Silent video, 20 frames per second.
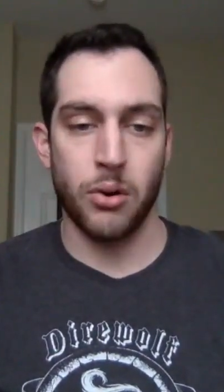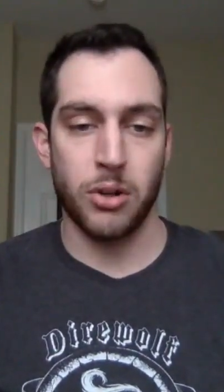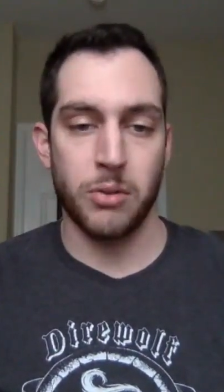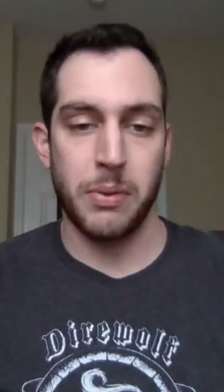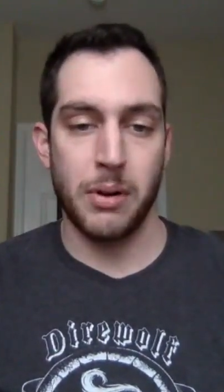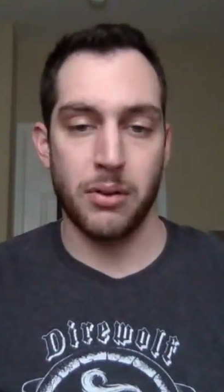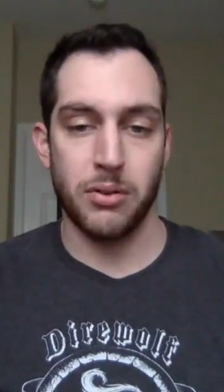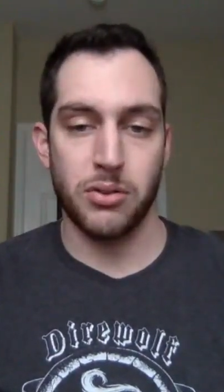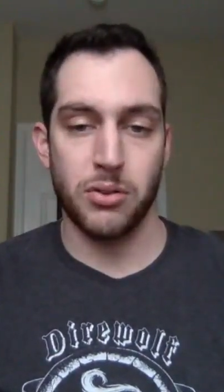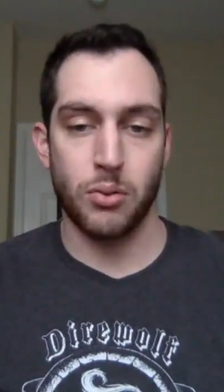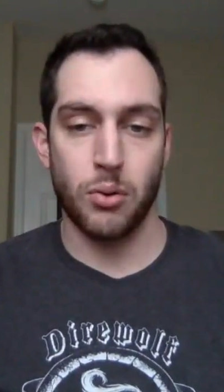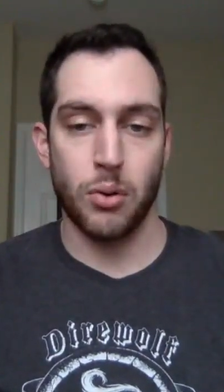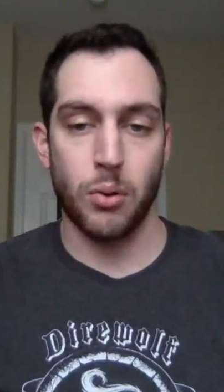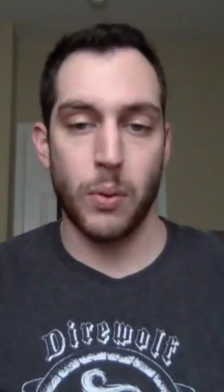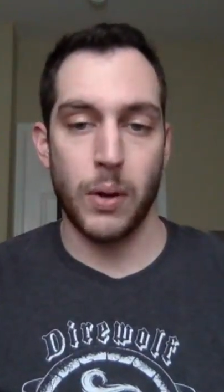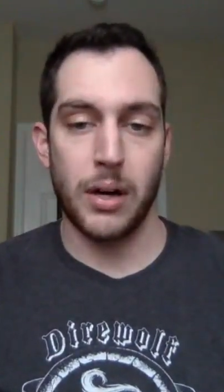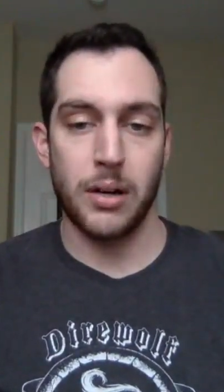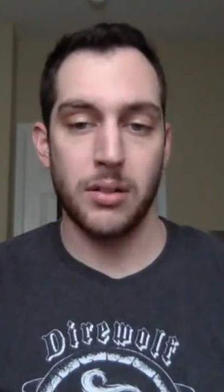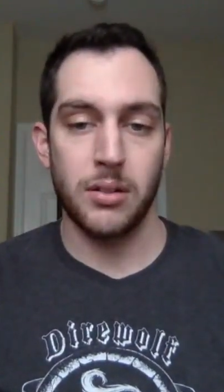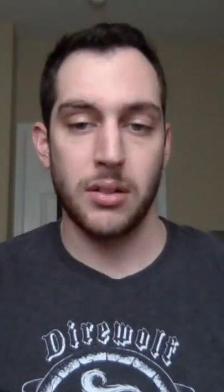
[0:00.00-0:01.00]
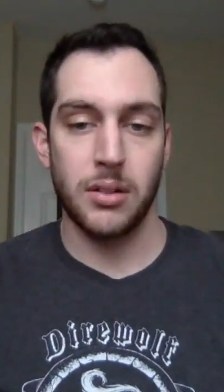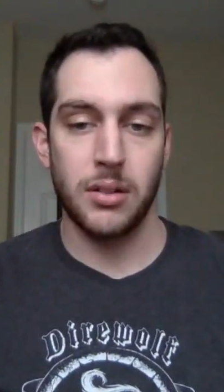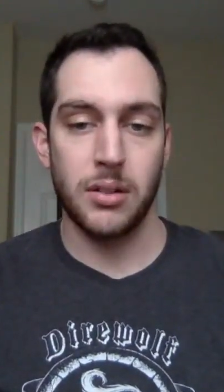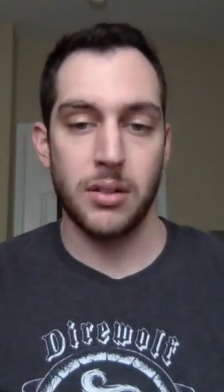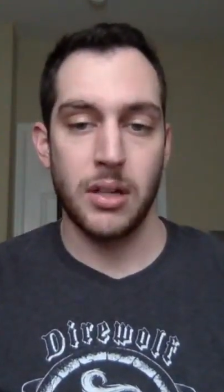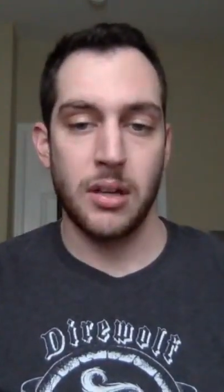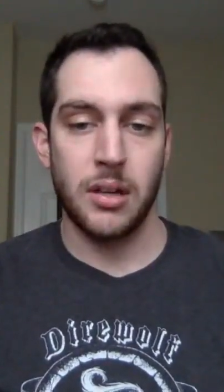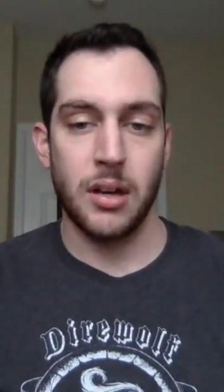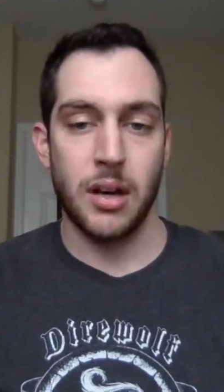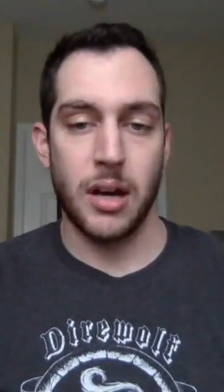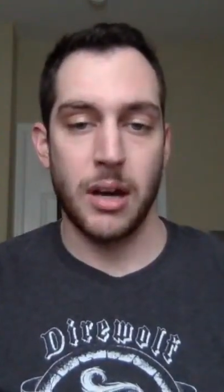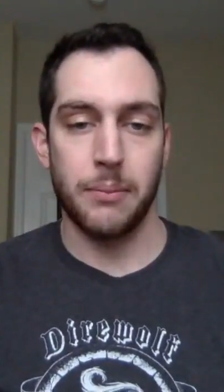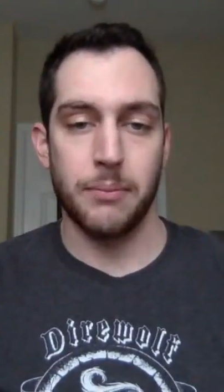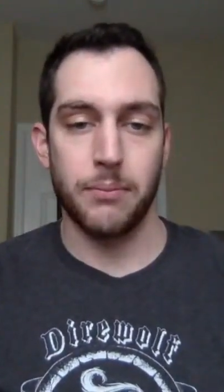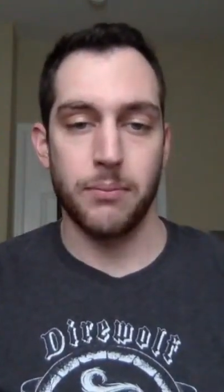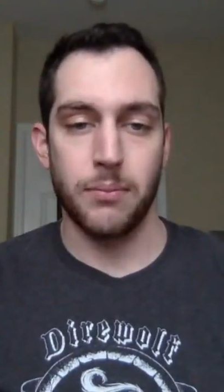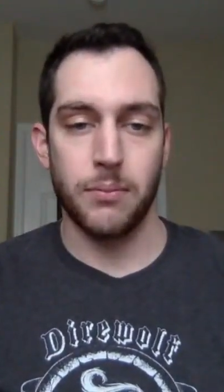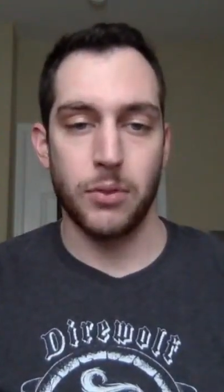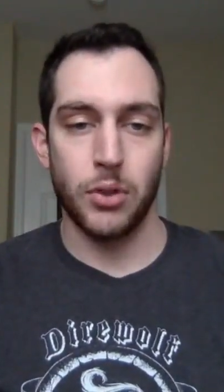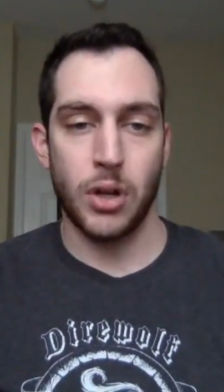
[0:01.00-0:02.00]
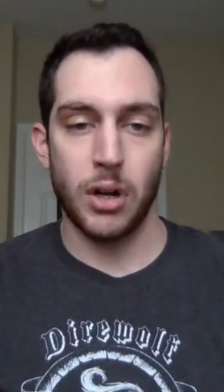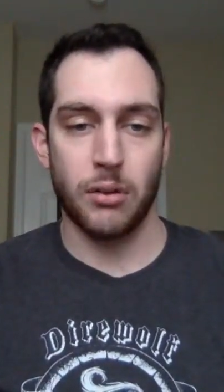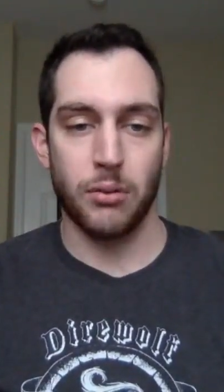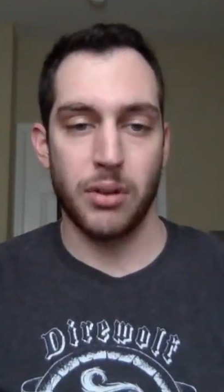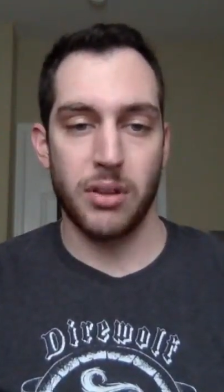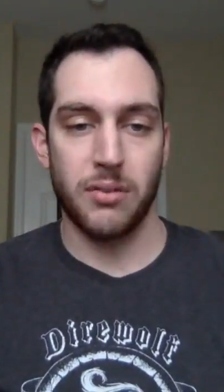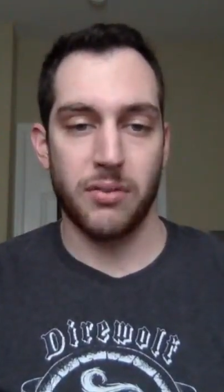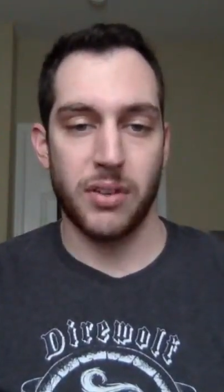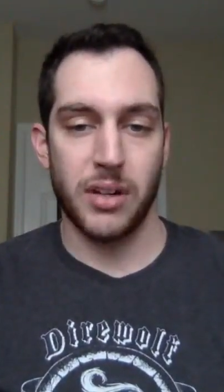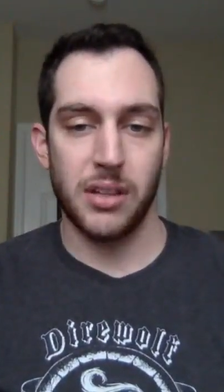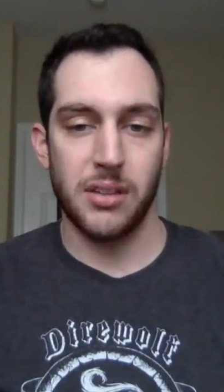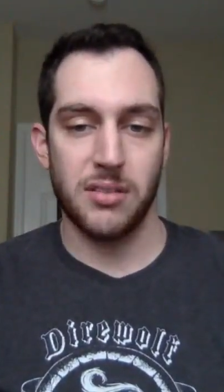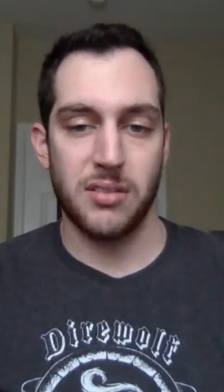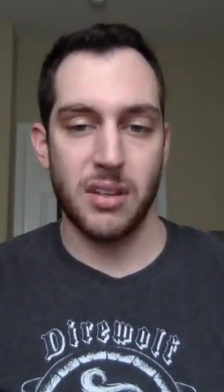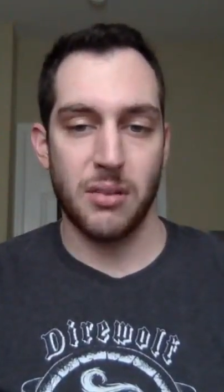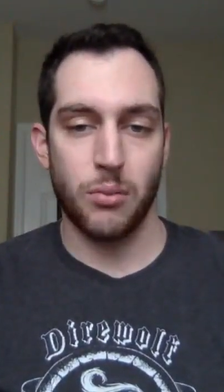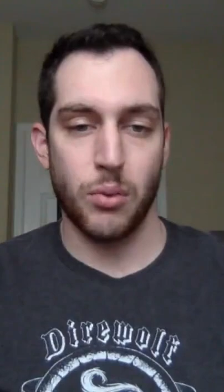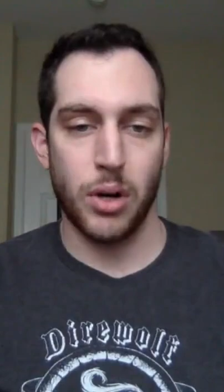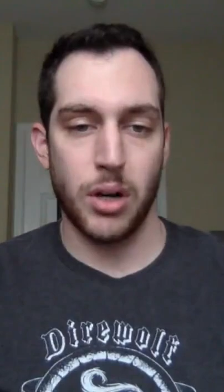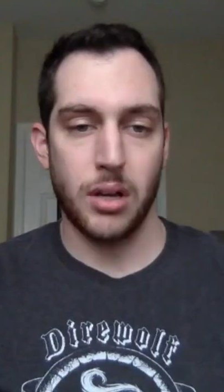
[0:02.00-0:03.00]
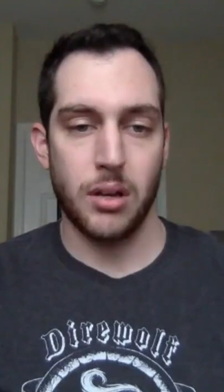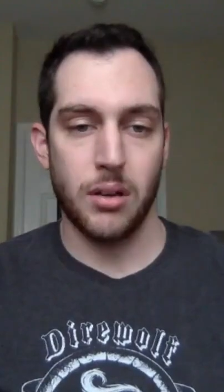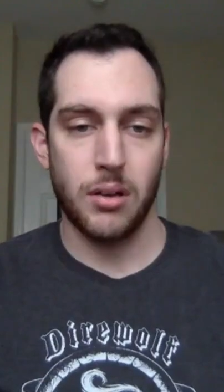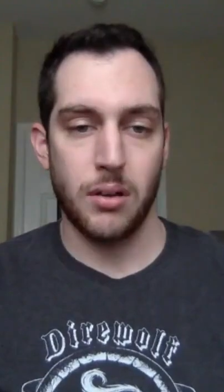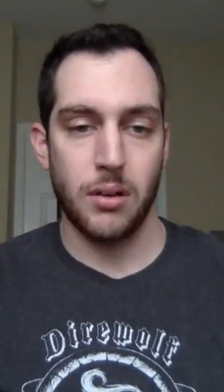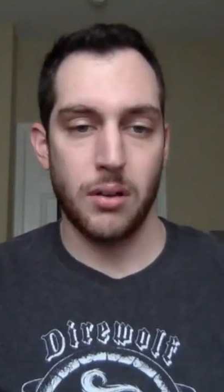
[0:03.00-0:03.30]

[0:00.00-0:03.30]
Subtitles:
to be able to score well. Do you kind of read the fight the same way?